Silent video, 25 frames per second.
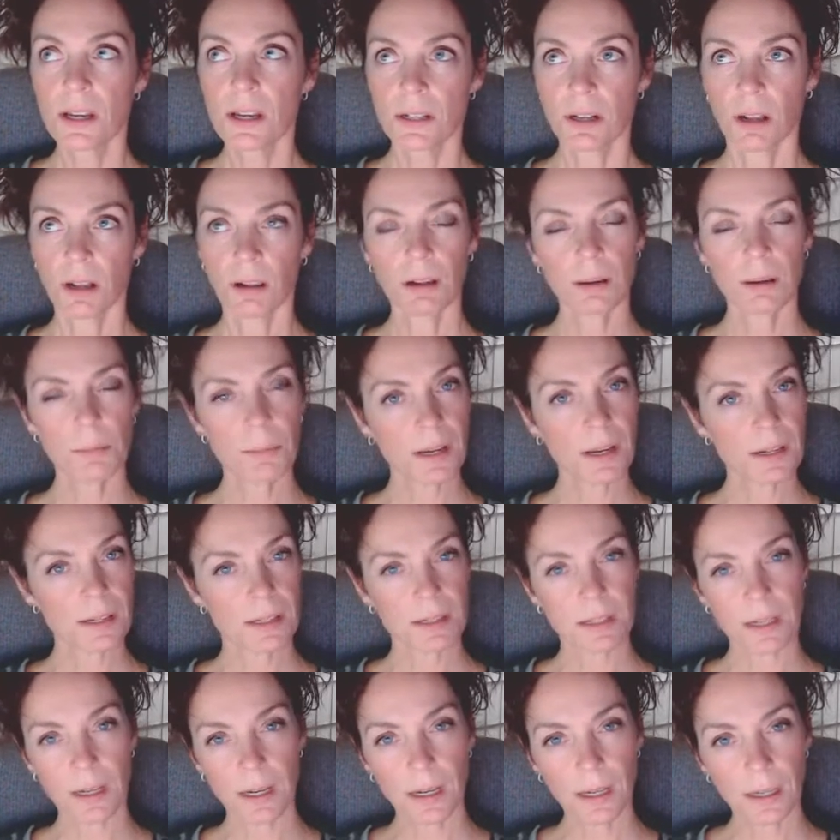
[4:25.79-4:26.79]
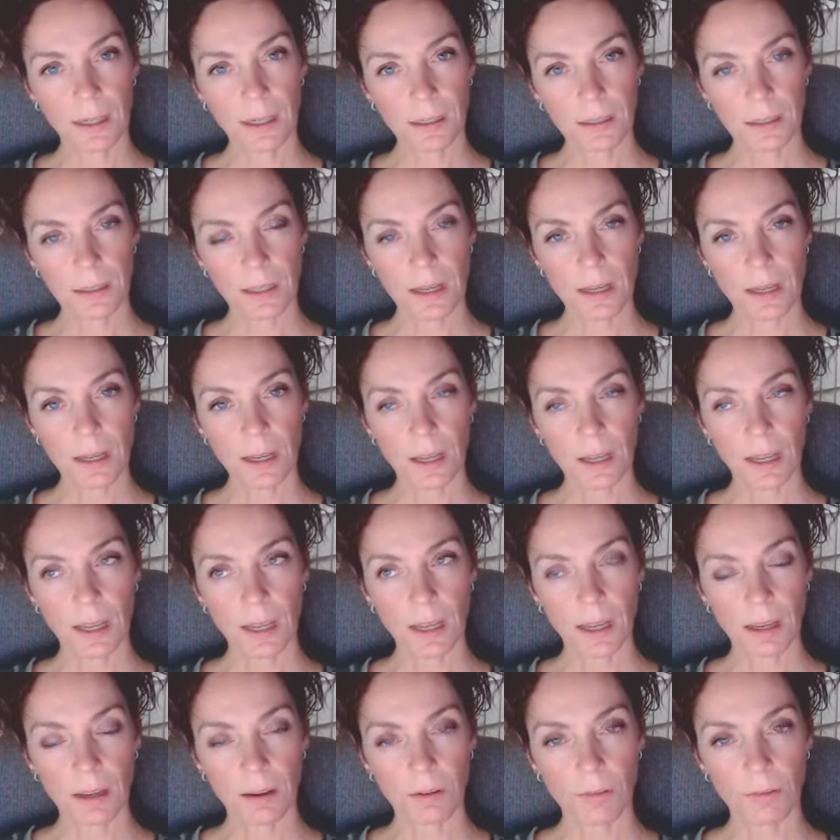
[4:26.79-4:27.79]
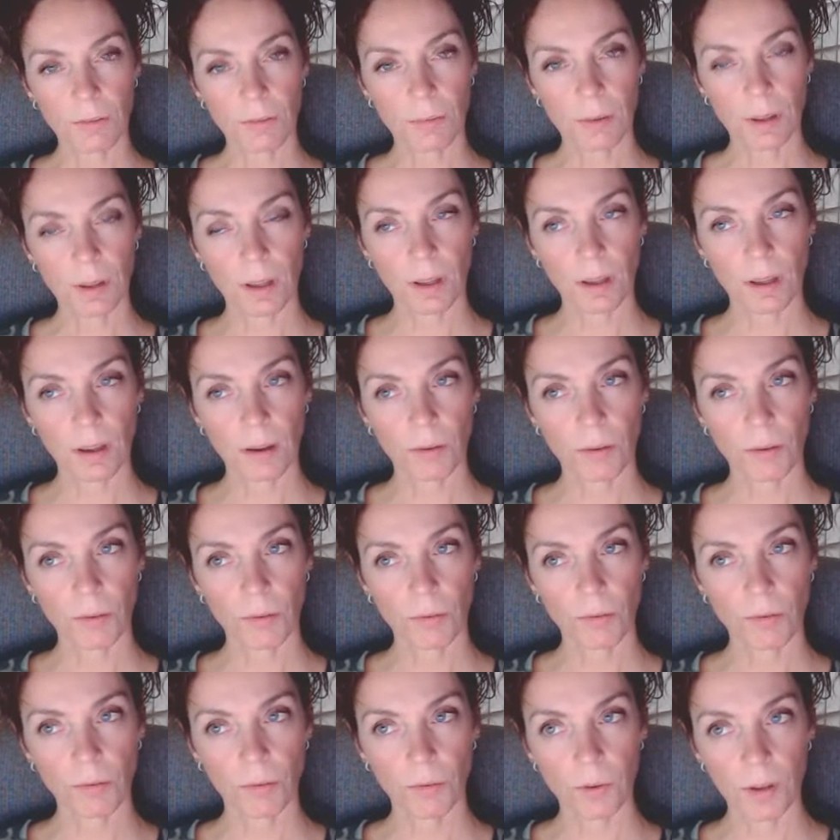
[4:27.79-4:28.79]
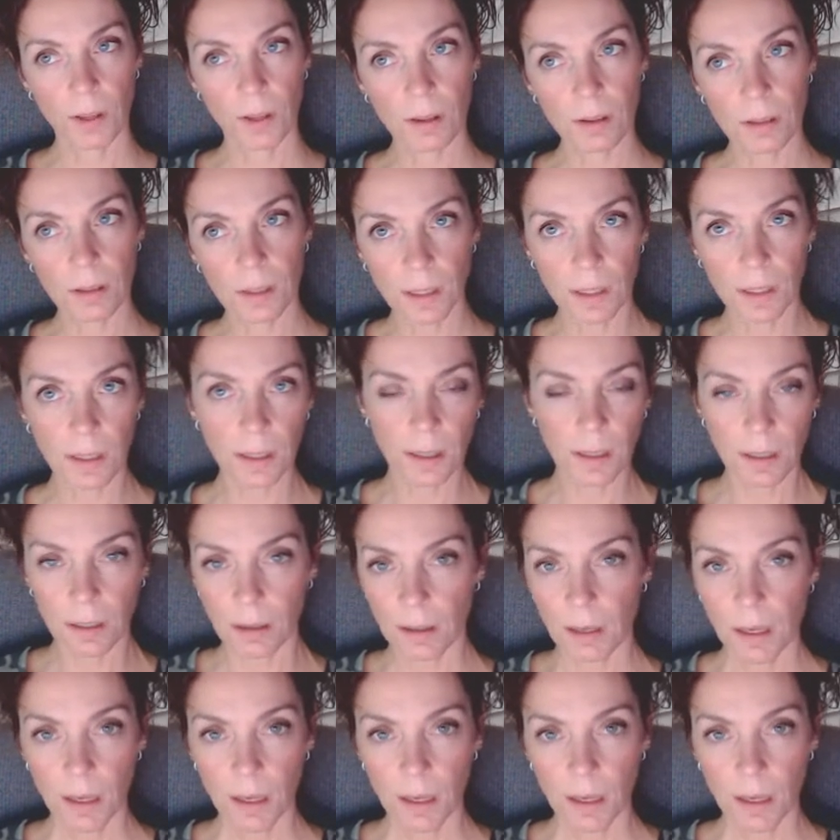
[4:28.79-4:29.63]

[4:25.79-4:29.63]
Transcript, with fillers: Not only am I seeing it and feeling